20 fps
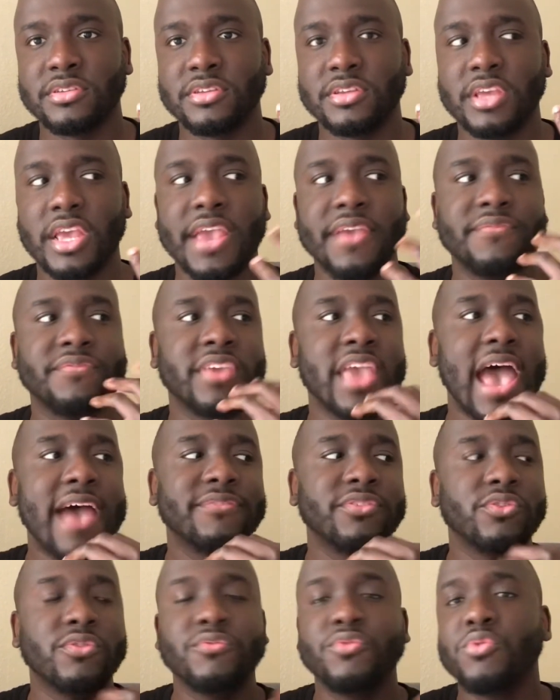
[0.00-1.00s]
If Cafe
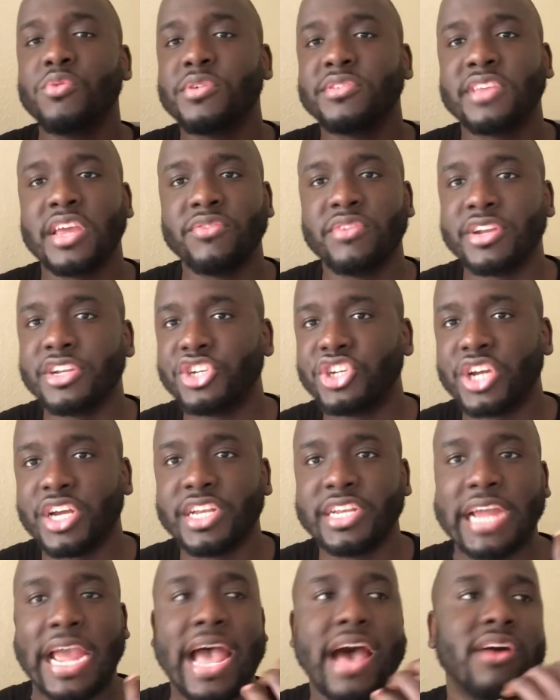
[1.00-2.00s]
Ravua is getting ready to shut
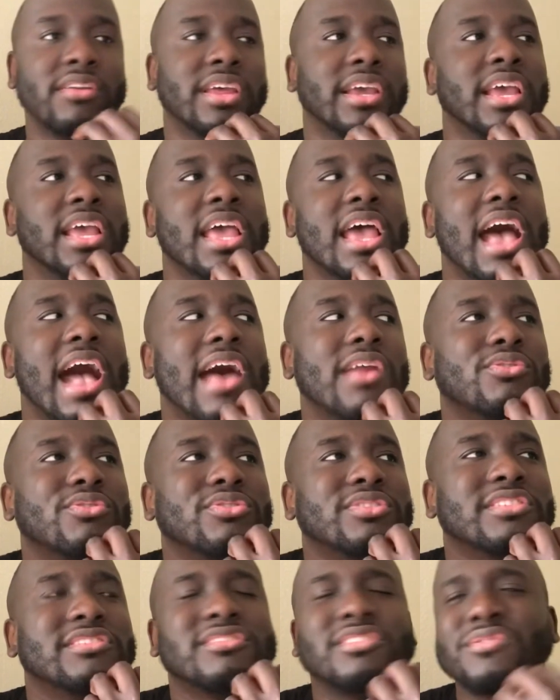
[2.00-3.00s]
down, like, I don't know,
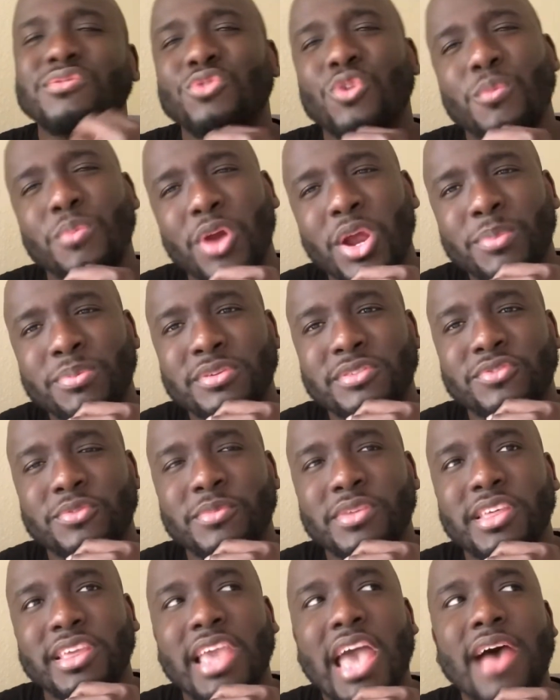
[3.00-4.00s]
it just serves no purpose for
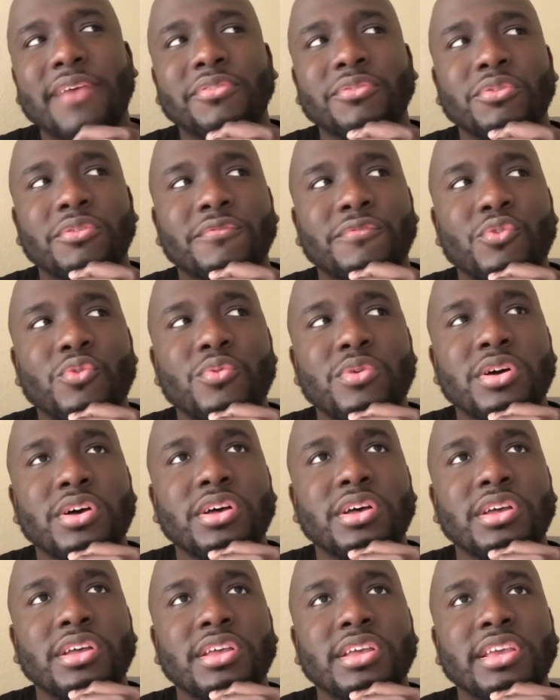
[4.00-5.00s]
me. The Cafe
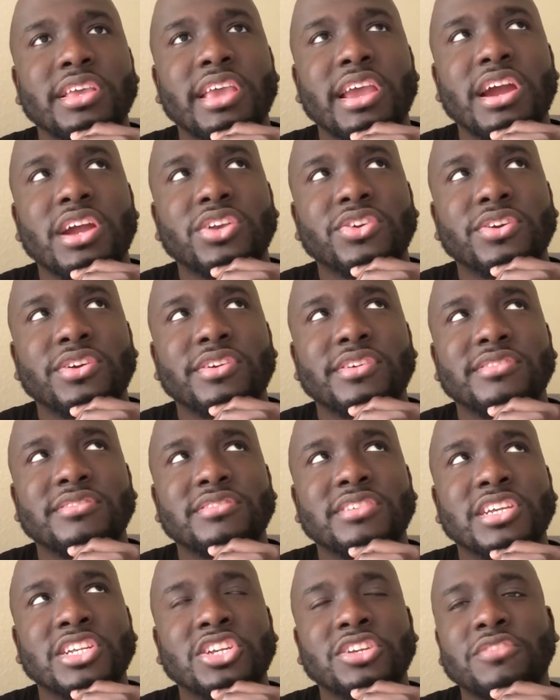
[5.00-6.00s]
Ravua characters,
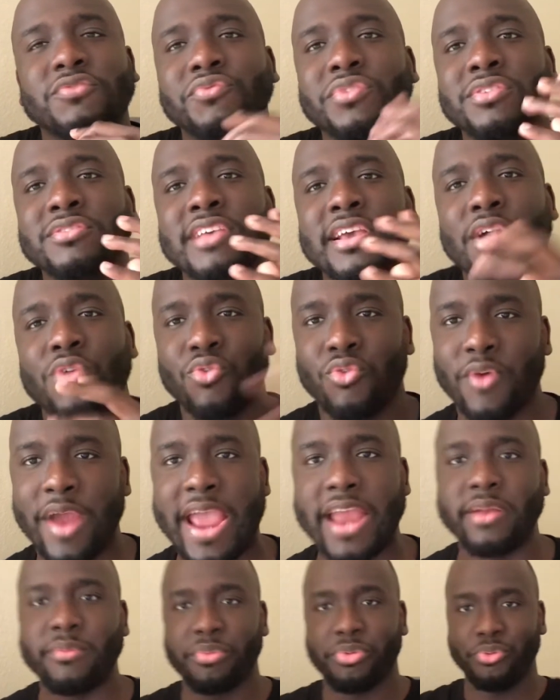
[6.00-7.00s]
it just feels like a
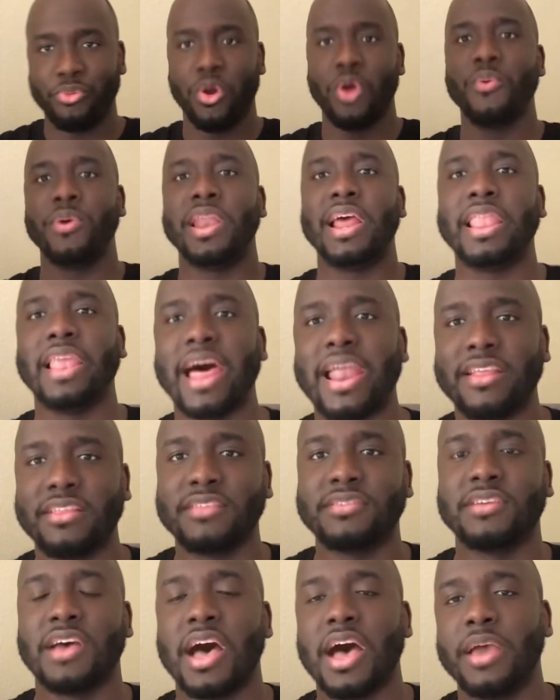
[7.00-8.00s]
random throw-in a lot of the
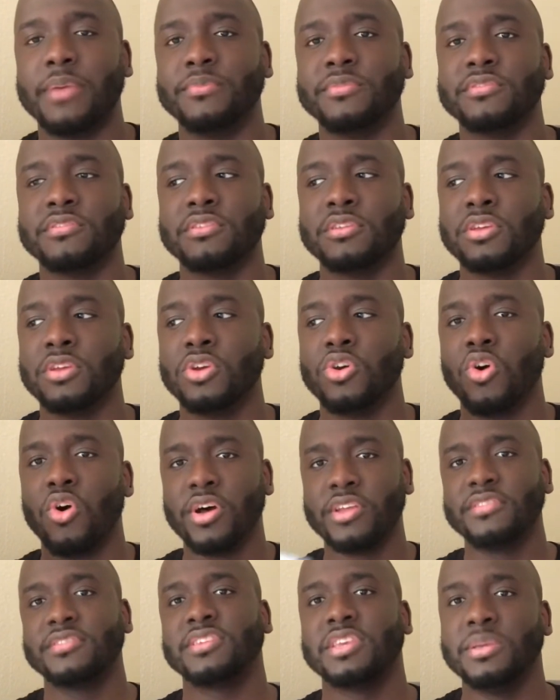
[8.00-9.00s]
times
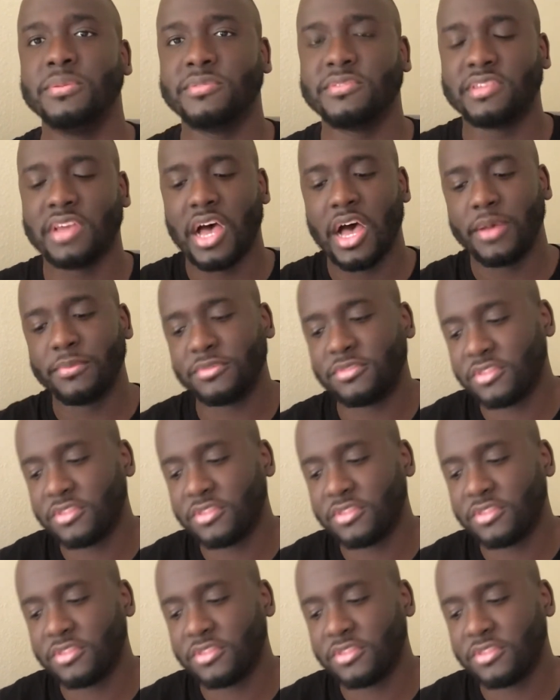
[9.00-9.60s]
on Skeem Saam.